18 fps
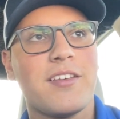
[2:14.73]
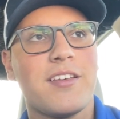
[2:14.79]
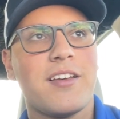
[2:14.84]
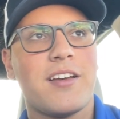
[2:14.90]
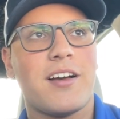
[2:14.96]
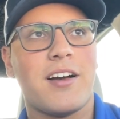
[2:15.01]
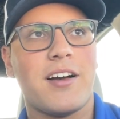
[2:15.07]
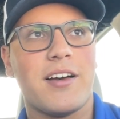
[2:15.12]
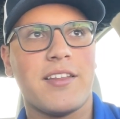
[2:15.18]

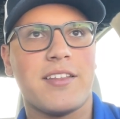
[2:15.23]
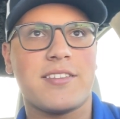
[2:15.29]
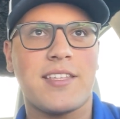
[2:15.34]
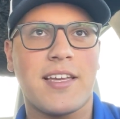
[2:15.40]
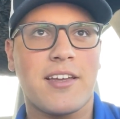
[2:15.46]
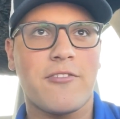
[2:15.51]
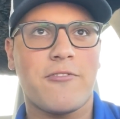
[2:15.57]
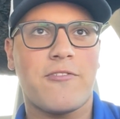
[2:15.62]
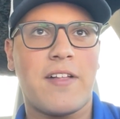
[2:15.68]
The
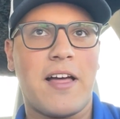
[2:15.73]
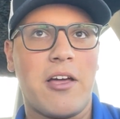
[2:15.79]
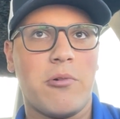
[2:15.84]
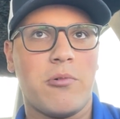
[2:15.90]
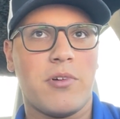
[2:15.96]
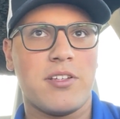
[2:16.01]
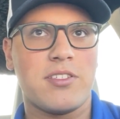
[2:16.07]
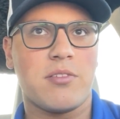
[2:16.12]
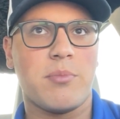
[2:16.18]
second flight
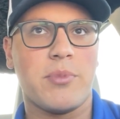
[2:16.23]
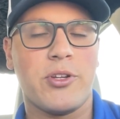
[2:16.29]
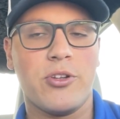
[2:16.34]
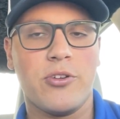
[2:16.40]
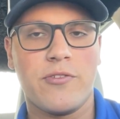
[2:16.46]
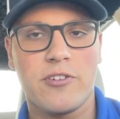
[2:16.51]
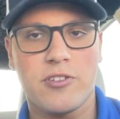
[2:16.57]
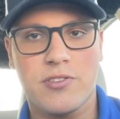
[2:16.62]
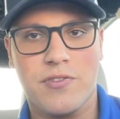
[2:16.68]
was a
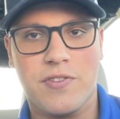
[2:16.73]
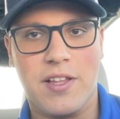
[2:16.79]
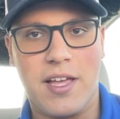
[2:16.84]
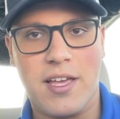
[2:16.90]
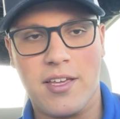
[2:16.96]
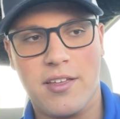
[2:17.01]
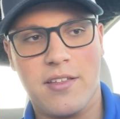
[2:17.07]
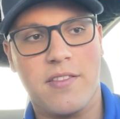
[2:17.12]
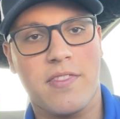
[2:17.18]
maneuvers
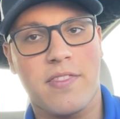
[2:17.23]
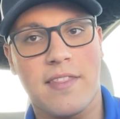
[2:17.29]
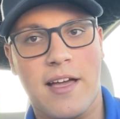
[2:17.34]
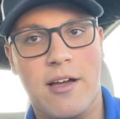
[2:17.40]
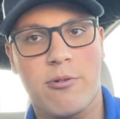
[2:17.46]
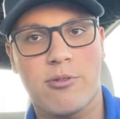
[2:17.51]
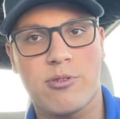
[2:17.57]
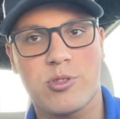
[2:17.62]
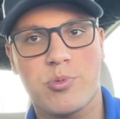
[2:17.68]
flight.
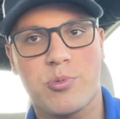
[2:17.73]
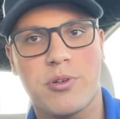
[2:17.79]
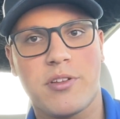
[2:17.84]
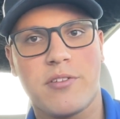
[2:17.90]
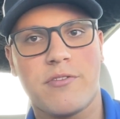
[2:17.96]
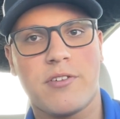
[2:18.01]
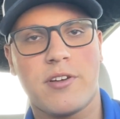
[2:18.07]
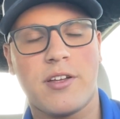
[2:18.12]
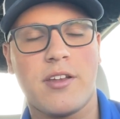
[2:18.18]
That one was pretty
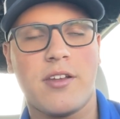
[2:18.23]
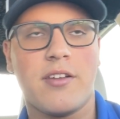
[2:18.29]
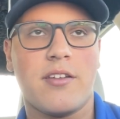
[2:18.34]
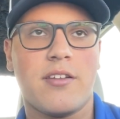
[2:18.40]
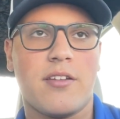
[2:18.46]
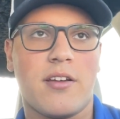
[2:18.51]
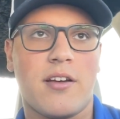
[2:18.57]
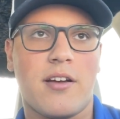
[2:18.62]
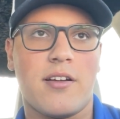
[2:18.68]
fun.
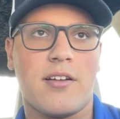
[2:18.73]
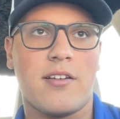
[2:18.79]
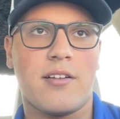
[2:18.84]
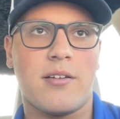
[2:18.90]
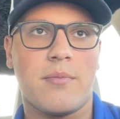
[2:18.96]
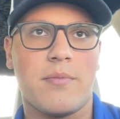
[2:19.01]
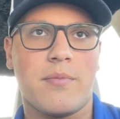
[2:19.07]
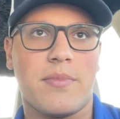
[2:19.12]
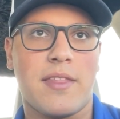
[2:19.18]

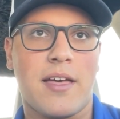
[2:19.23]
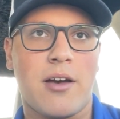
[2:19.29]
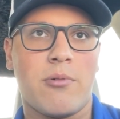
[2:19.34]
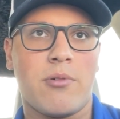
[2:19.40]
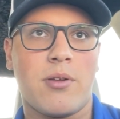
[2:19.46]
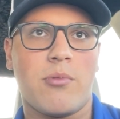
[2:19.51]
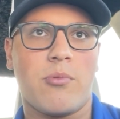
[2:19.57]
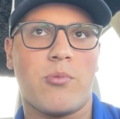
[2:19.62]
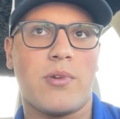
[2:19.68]
That
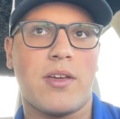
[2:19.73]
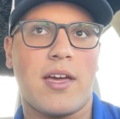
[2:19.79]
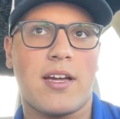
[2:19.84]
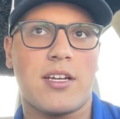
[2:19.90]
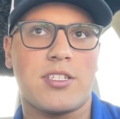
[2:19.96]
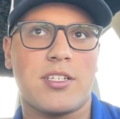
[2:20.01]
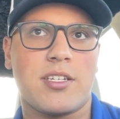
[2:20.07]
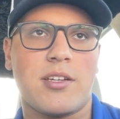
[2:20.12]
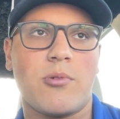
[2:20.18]
one we
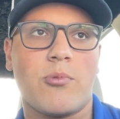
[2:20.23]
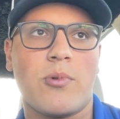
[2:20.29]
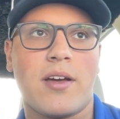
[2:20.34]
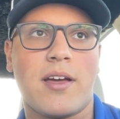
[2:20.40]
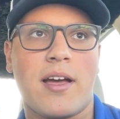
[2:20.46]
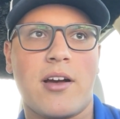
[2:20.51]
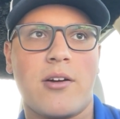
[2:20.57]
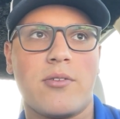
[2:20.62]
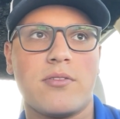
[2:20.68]
actually went
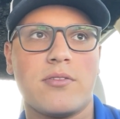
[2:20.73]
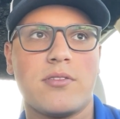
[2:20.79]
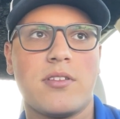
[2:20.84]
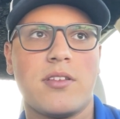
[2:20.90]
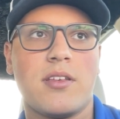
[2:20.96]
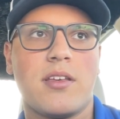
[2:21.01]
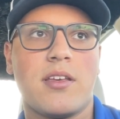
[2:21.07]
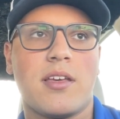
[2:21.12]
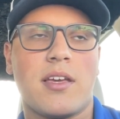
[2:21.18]
out
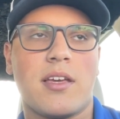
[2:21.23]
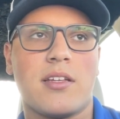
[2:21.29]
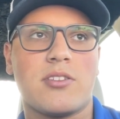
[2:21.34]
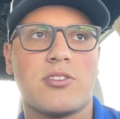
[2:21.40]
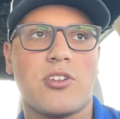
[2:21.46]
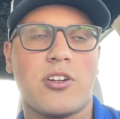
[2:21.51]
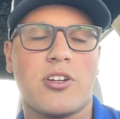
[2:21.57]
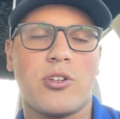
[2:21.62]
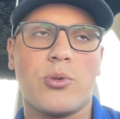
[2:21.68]
and
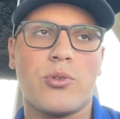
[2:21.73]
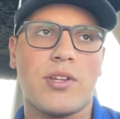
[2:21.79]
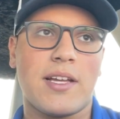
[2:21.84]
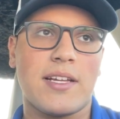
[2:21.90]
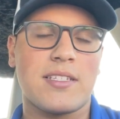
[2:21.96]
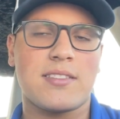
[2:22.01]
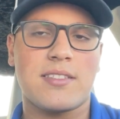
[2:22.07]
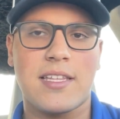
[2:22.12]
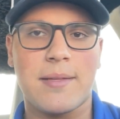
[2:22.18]
started
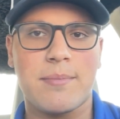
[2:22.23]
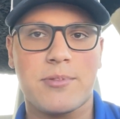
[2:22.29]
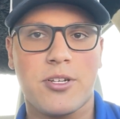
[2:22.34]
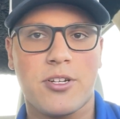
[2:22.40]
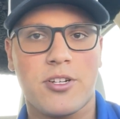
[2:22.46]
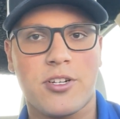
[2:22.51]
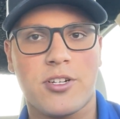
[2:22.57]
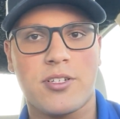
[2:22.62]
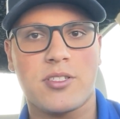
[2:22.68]
doing steep
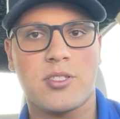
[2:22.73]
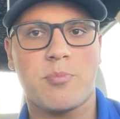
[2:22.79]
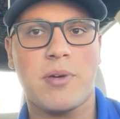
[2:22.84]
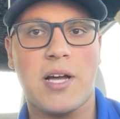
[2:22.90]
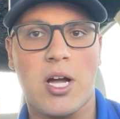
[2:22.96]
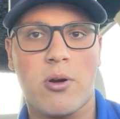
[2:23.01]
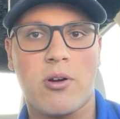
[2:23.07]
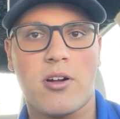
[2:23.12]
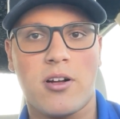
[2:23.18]
turns,
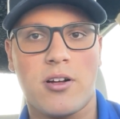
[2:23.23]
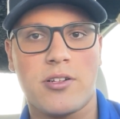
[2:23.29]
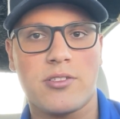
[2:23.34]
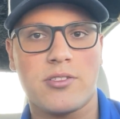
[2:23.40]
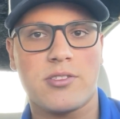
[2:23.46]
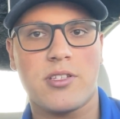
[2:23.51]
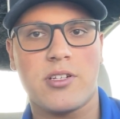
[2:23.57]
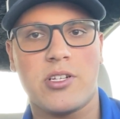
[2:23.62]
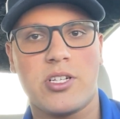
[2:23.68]
power on
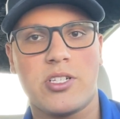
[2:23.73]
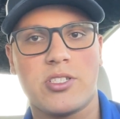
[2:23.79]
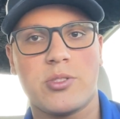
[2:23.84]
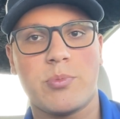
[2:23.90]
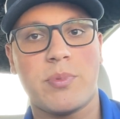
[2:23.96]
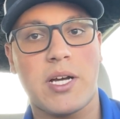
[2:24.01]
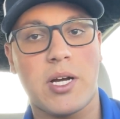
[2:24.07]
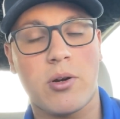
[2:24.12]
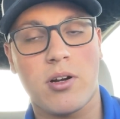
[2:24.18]
stalls,
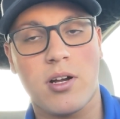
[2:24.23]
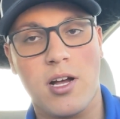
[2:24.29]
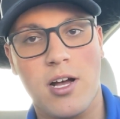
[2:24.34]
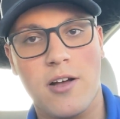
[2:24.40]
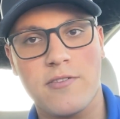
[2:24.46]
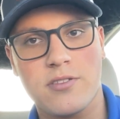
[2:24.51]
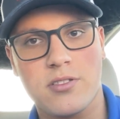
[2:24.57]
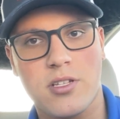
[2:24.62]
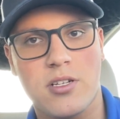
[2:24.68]
power
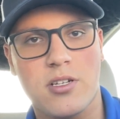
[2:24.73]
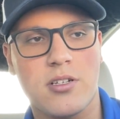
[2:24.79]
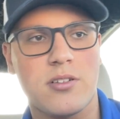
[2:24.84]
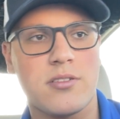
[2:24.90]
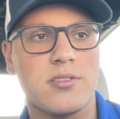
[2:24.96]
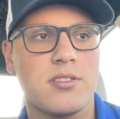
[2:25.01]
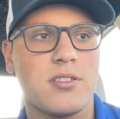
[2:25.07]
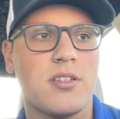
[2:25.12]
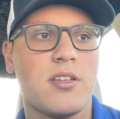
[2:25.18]
off
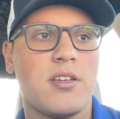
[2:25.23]
stalls,